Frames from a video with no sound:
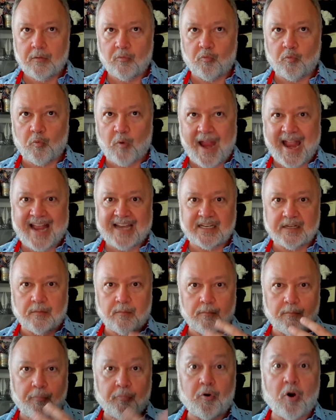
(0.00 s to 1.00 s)

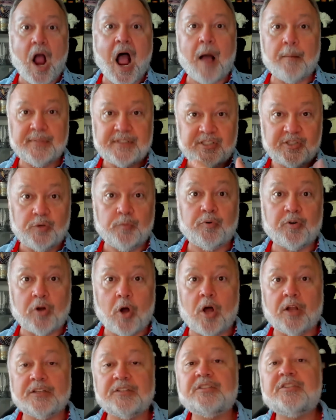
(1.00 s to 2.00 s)
random props to put
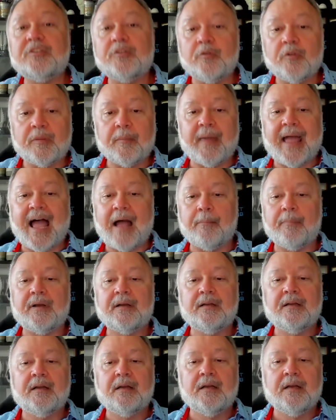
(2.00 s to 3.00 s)
onto the map.
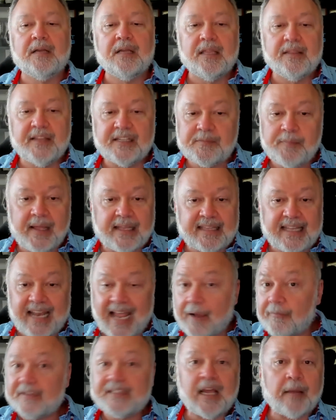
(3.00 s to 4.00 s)
This meant that
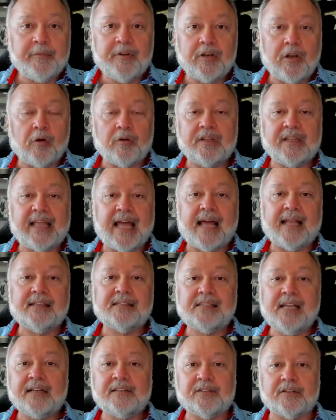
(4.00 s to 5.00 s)
every time you loaded that
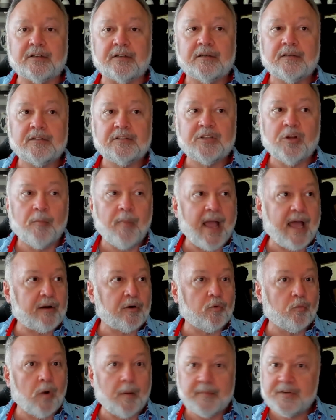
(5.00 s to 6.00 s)
sector, no
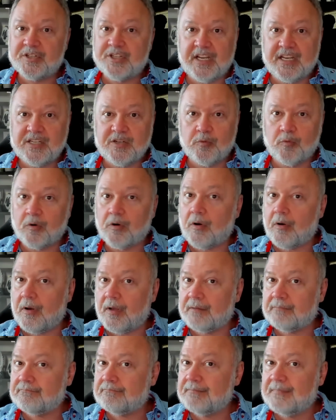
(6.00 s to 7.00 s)
matter what machine you were
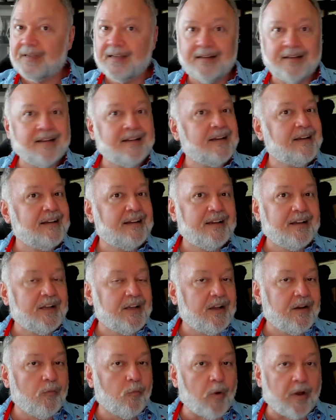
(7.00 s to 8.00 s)
on,
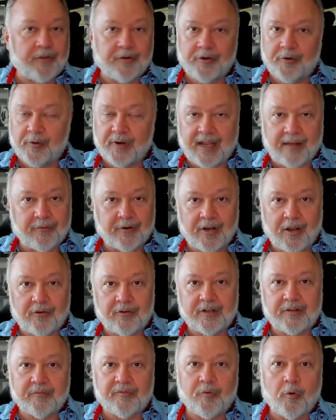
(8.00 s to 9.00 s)
whether you had ever
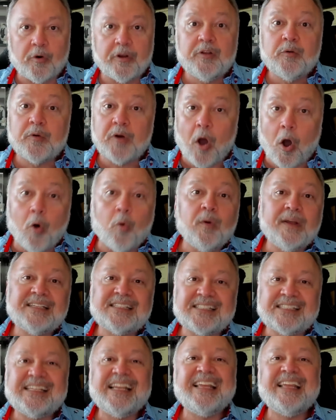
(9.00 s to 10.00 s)
loaded it before, you would always
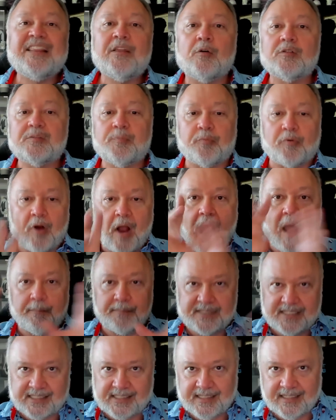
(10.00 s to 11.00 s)
see those
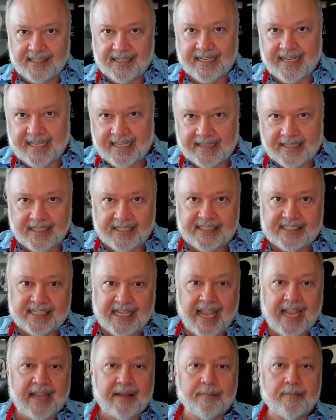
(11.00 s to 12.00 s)
props in the
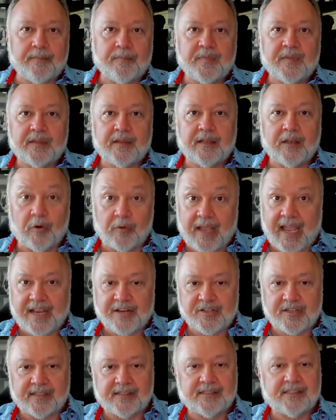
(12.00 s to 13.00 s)
same
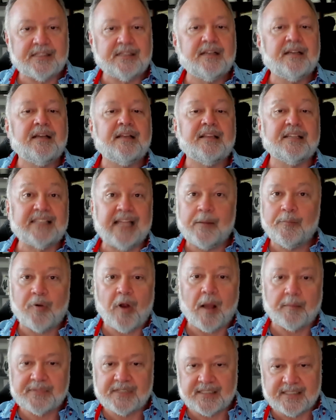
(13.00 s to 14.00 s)
locations, the same
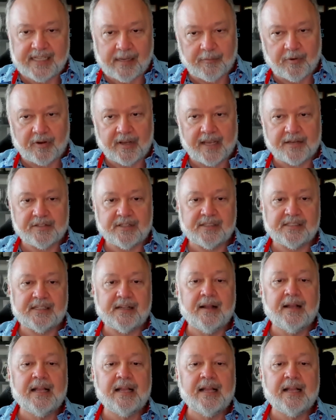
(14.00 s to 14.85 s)
props in the same locations.